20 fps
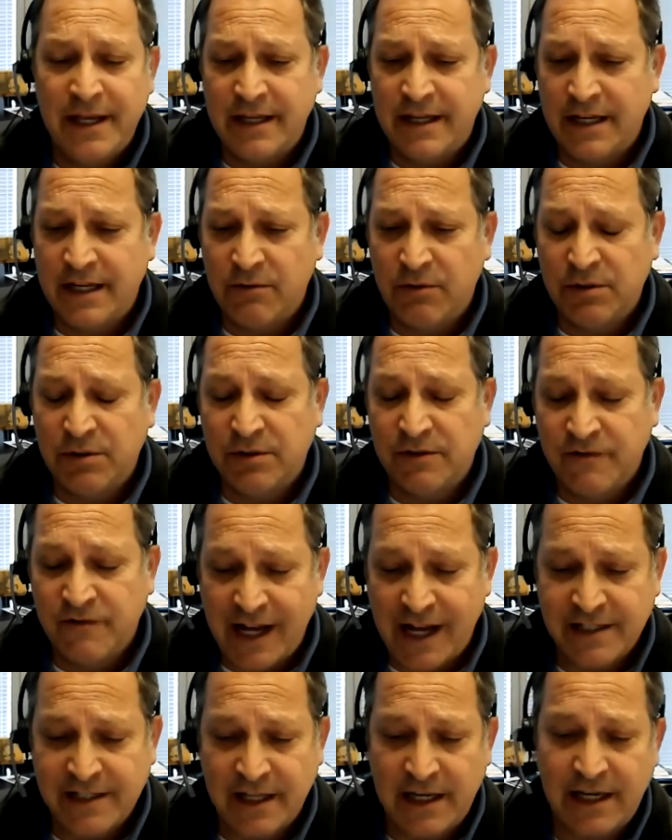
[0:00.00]
which was
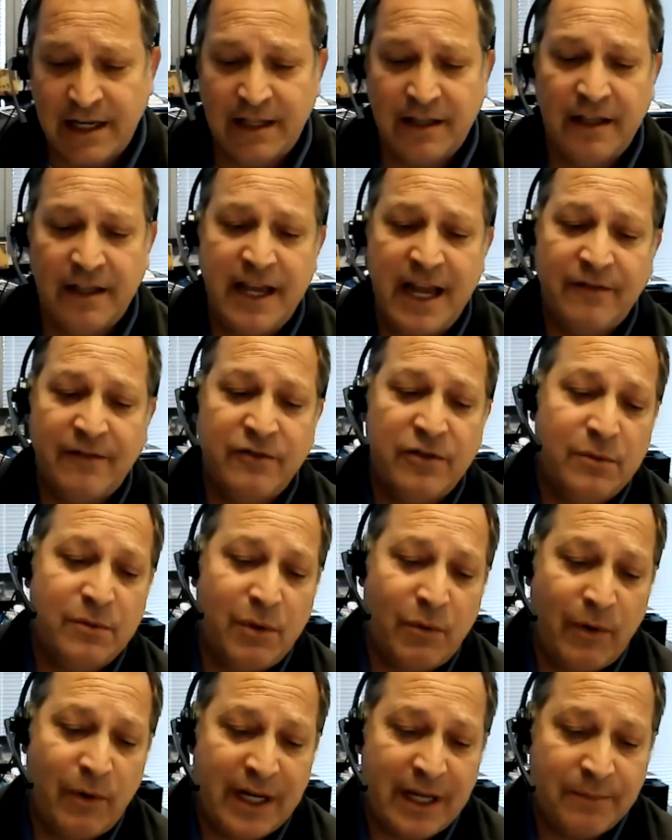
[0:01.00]
fascinating, and in the afternoon
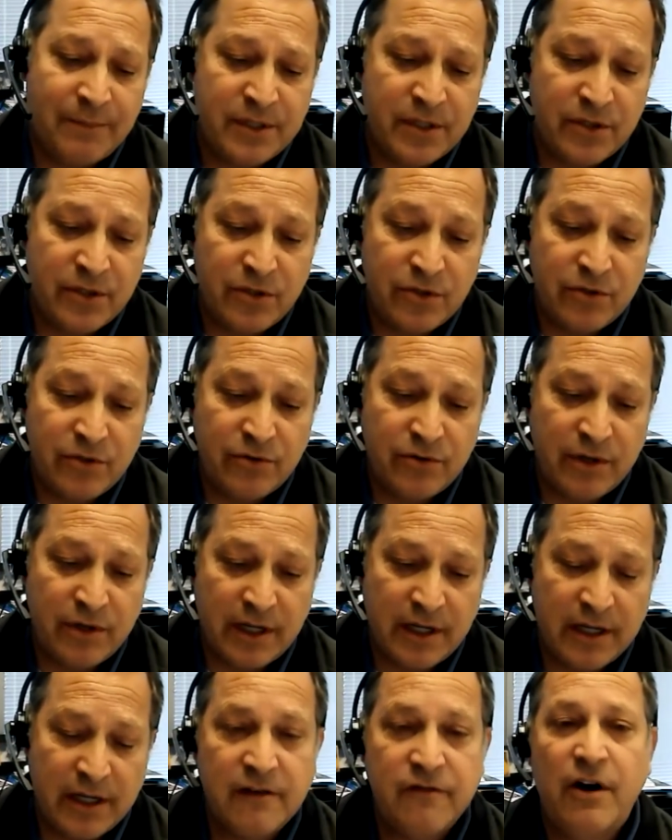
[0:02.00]
we went up to
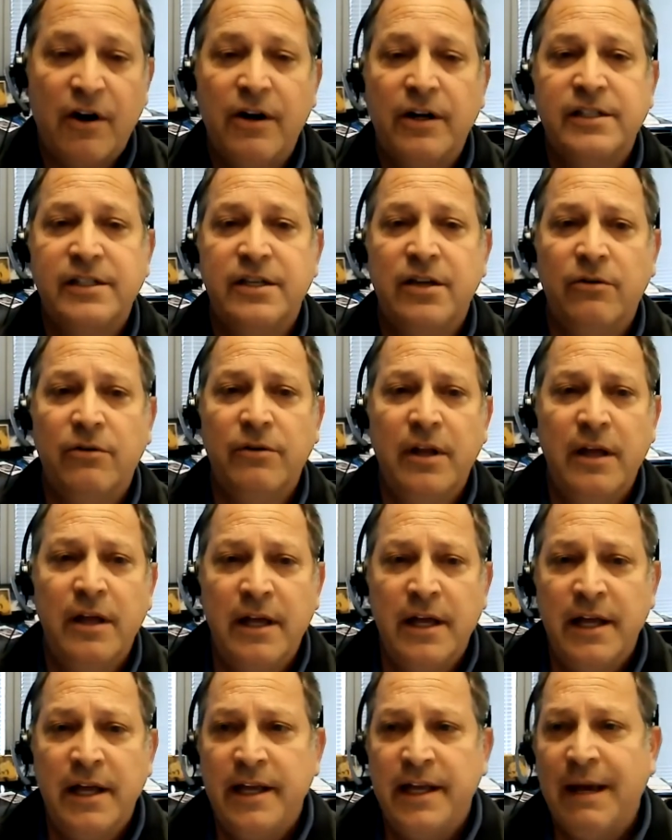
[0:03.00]
Kfar Etzion,
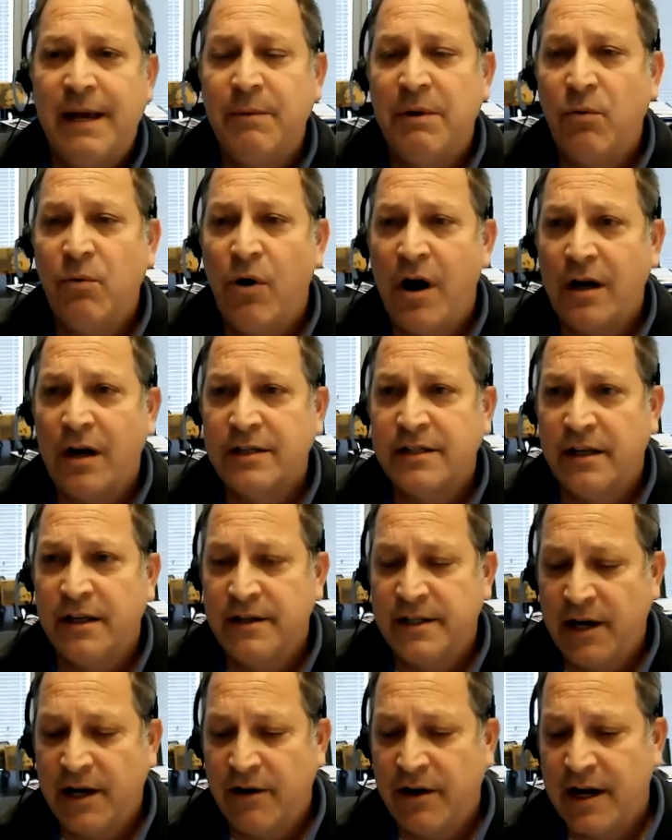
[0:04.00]
and we walked on
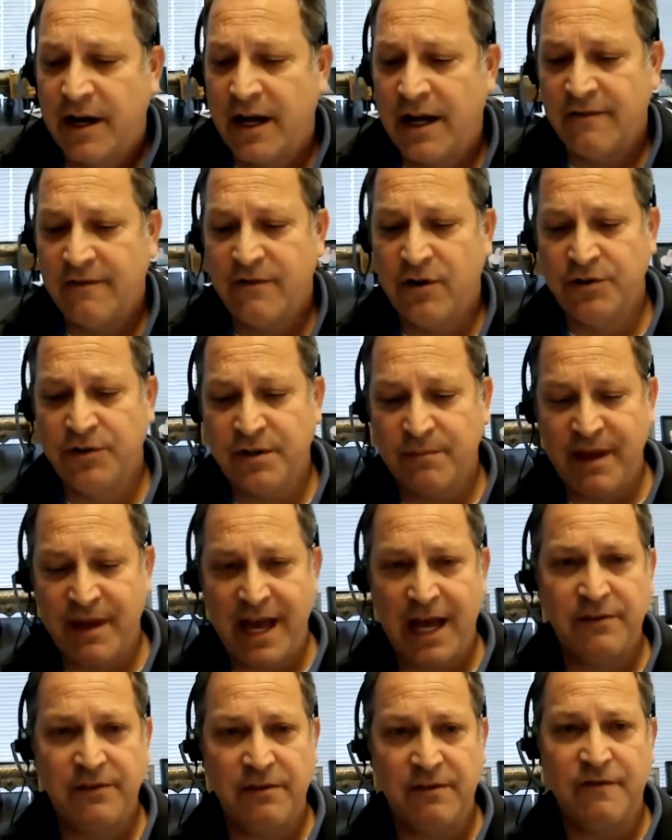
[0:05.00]
Derech HaAvot, the
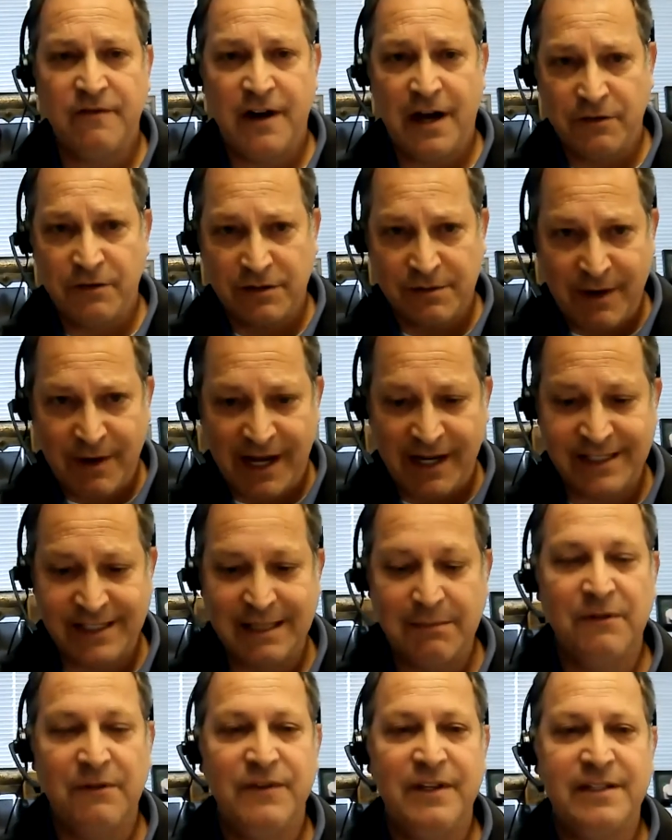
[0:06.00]
path of the fathers, by
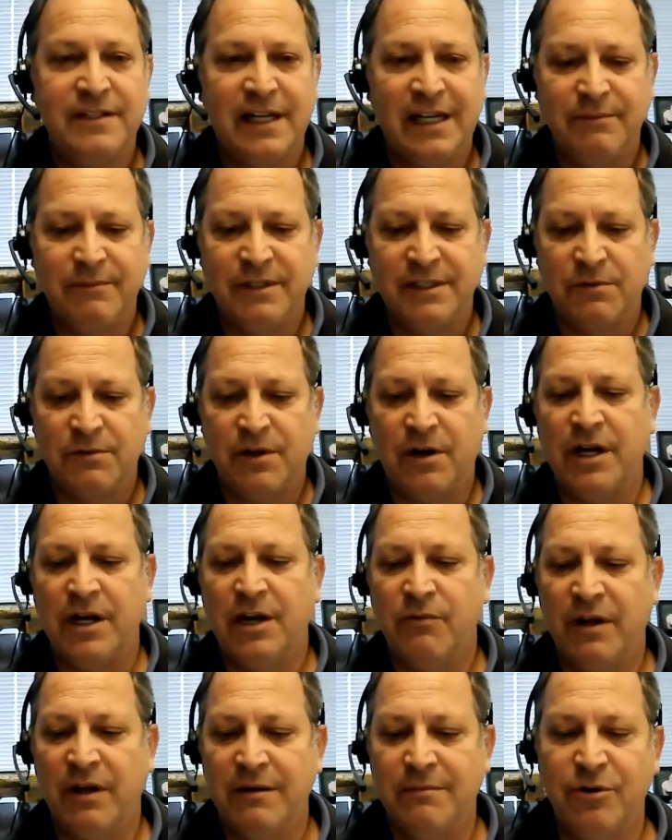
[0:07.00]
some of these settlements with Aryeh
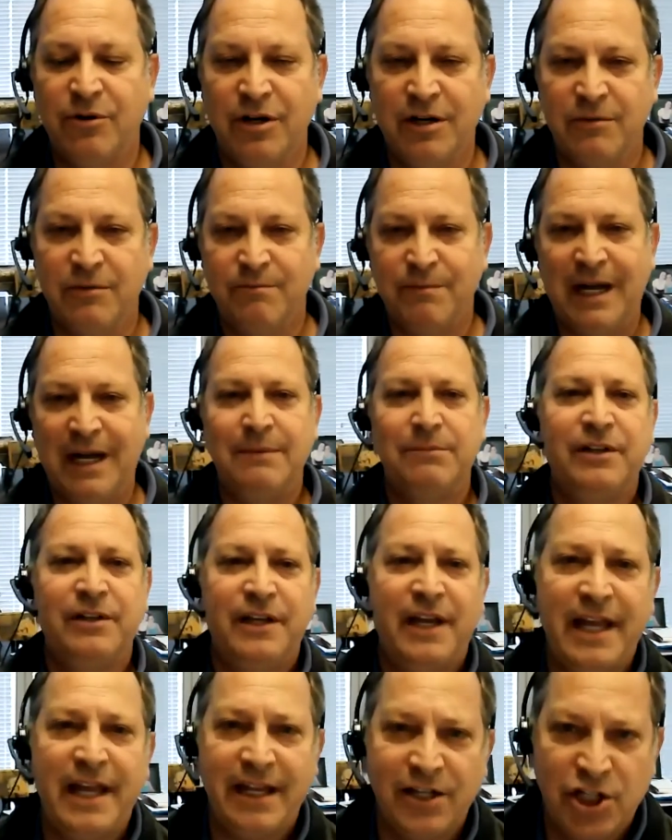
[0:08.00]
Ruttenberg, Bible in
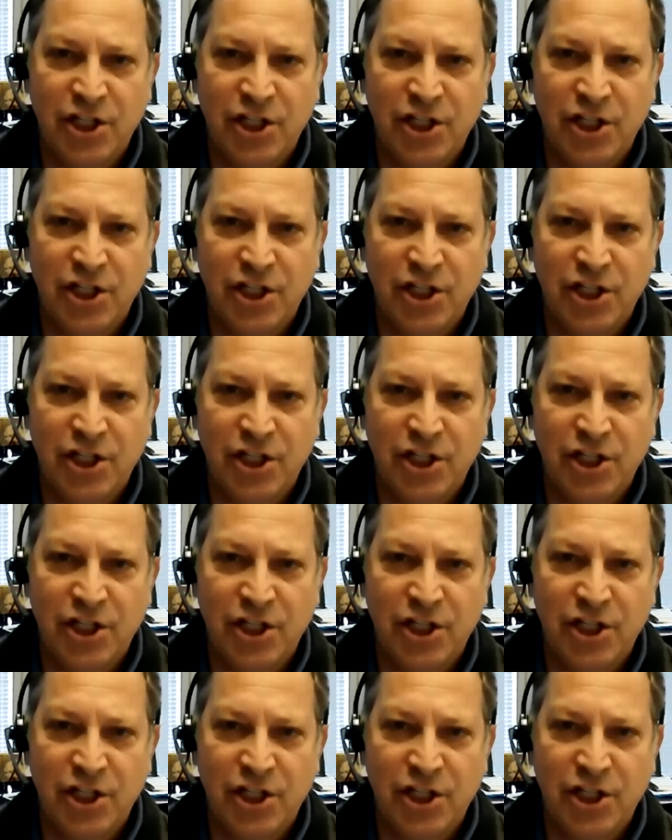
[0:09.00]
hand,